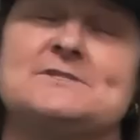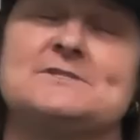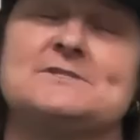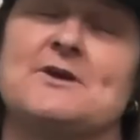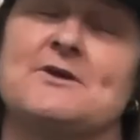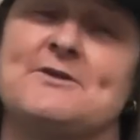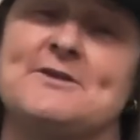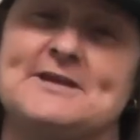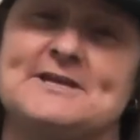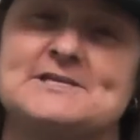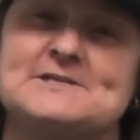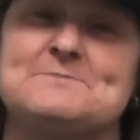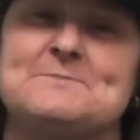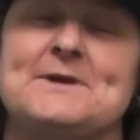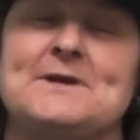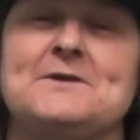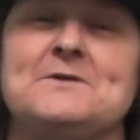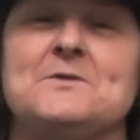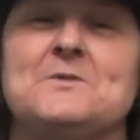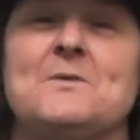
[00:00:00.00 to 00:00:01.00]
Sorry it's
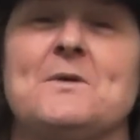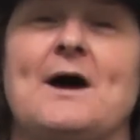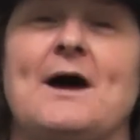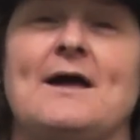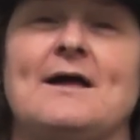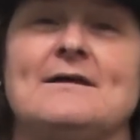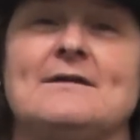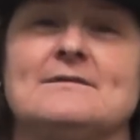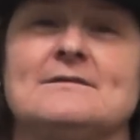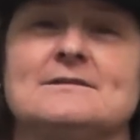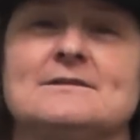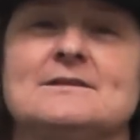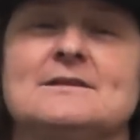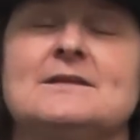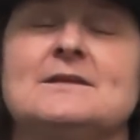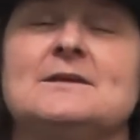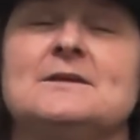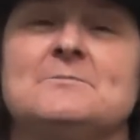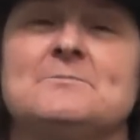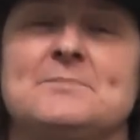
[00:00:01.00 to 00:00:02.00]
been a while,
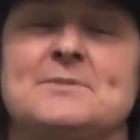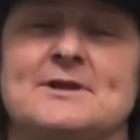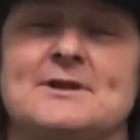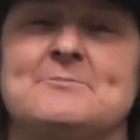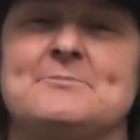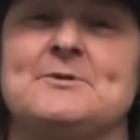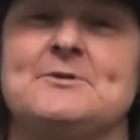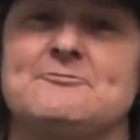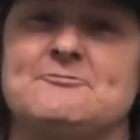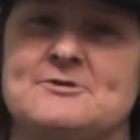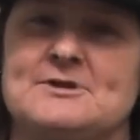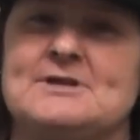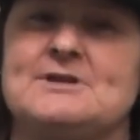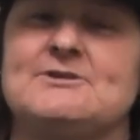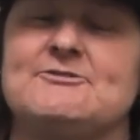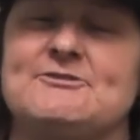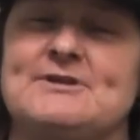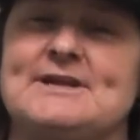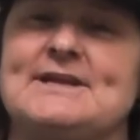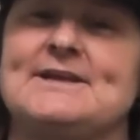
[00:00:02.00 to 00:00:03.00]
but I've been
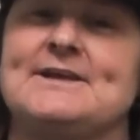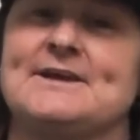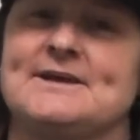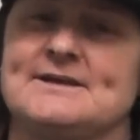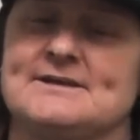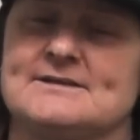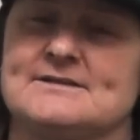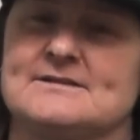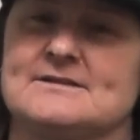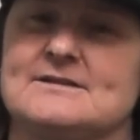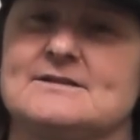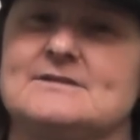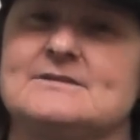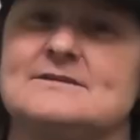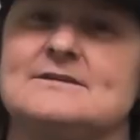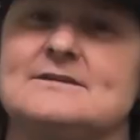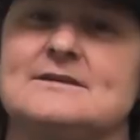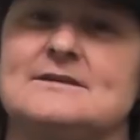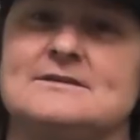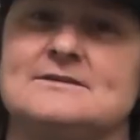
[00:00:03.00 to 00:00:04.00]
really ill.
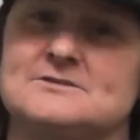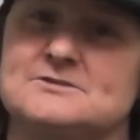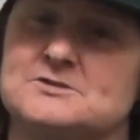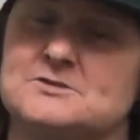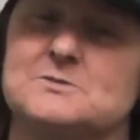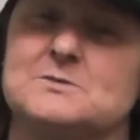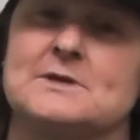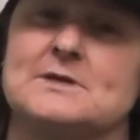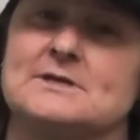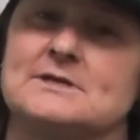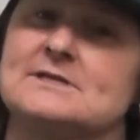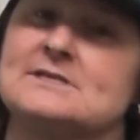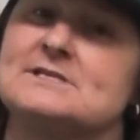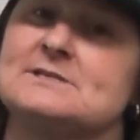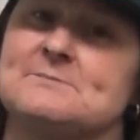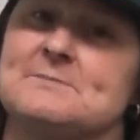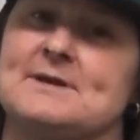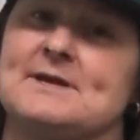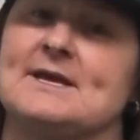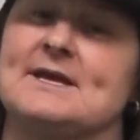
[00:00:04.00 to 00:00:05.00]
Too ill
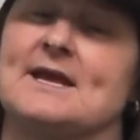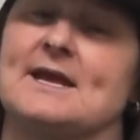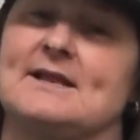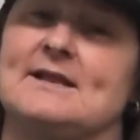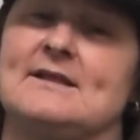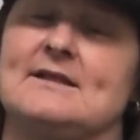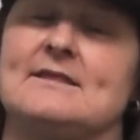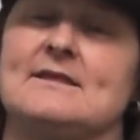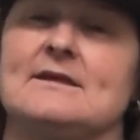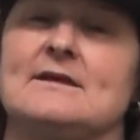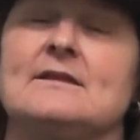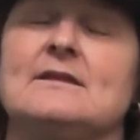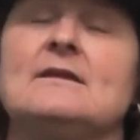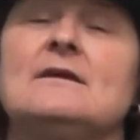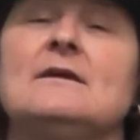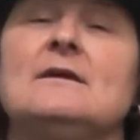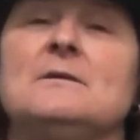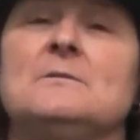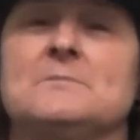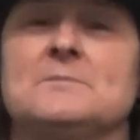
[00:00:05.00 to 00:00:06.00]
to make
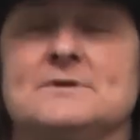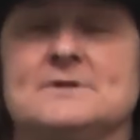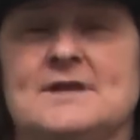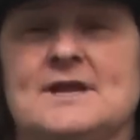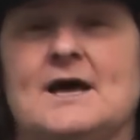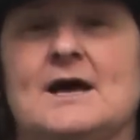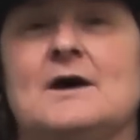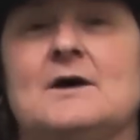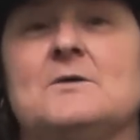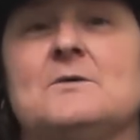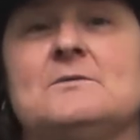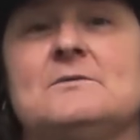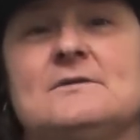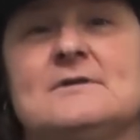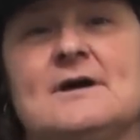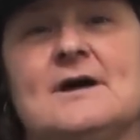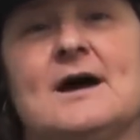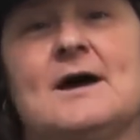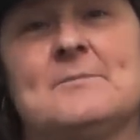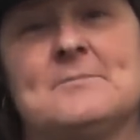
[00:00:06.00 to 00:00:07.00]
anything. But
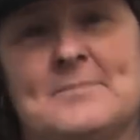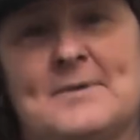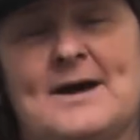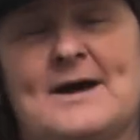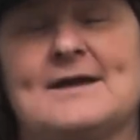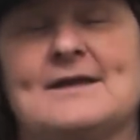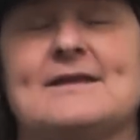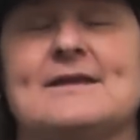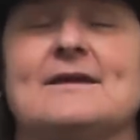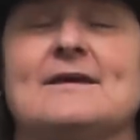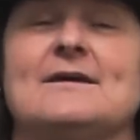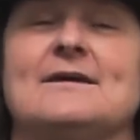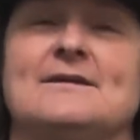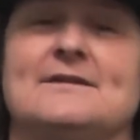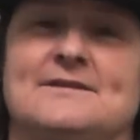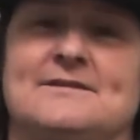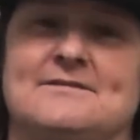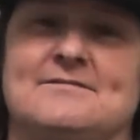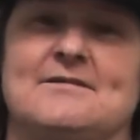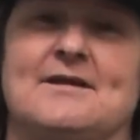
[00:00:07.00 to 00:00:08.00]
now I'm back
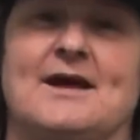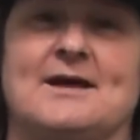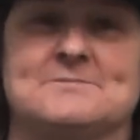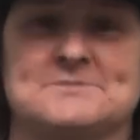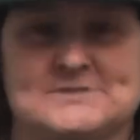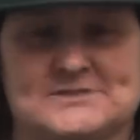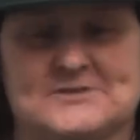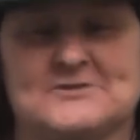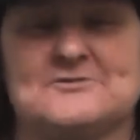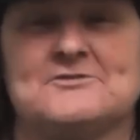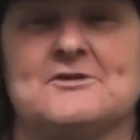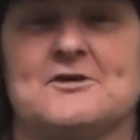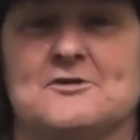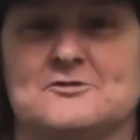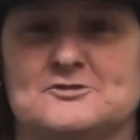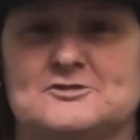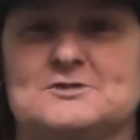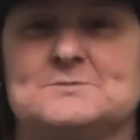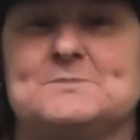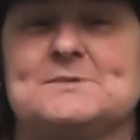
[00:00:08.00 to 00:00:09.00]
and I'm still
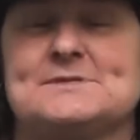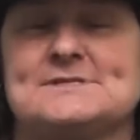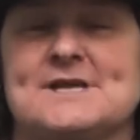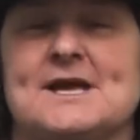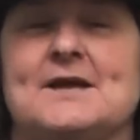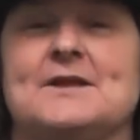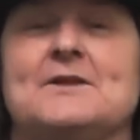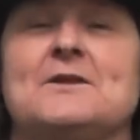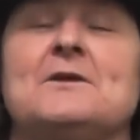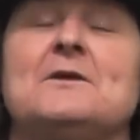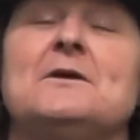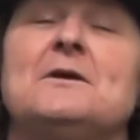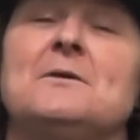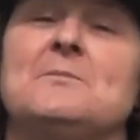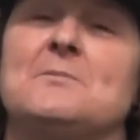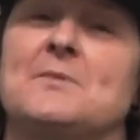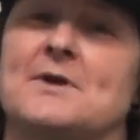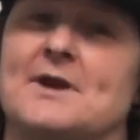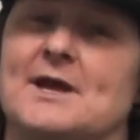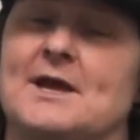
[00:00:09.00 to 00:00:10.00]
not 100%,
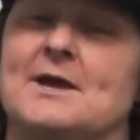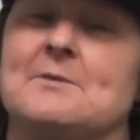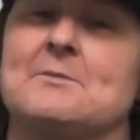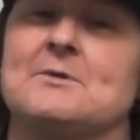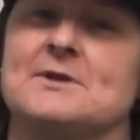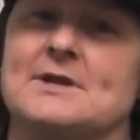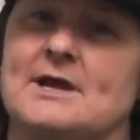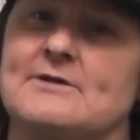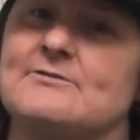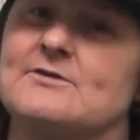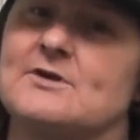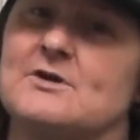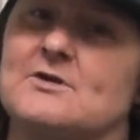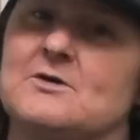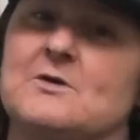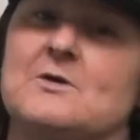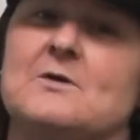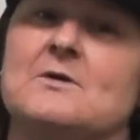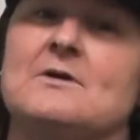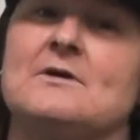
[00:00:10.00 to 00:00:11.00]
but I am going to have a
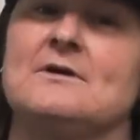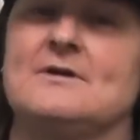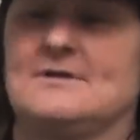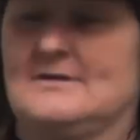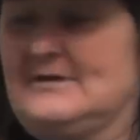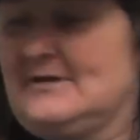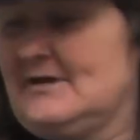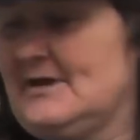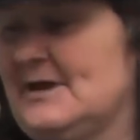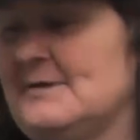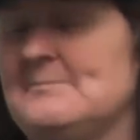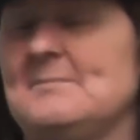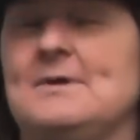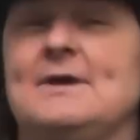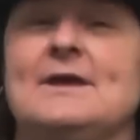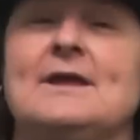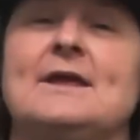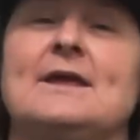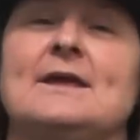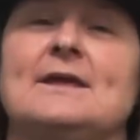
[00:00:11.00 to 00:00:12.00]
go at
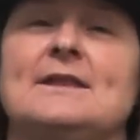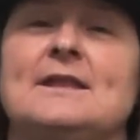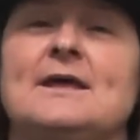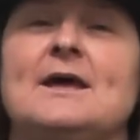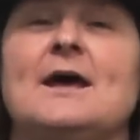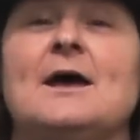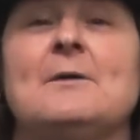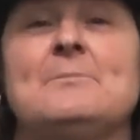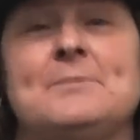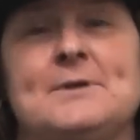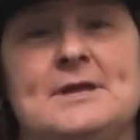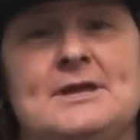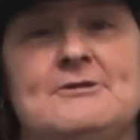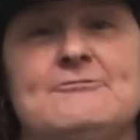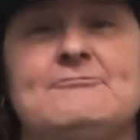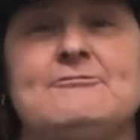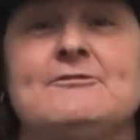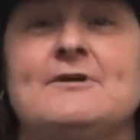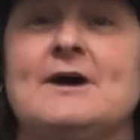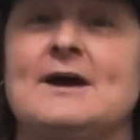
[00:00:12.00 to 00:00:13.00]
making a
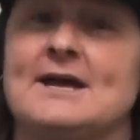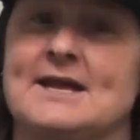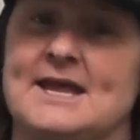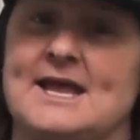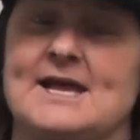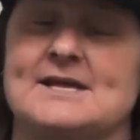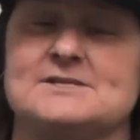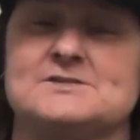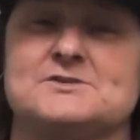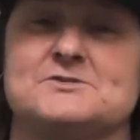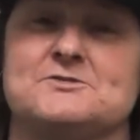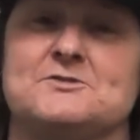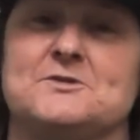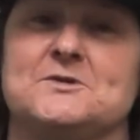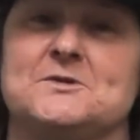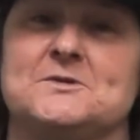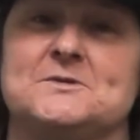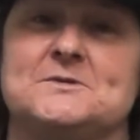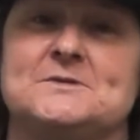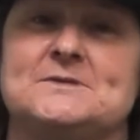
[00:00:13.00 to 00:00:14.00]
beef
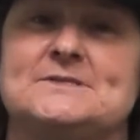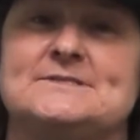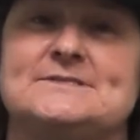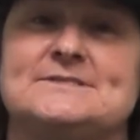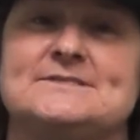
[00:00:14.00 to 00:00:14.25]
casserole.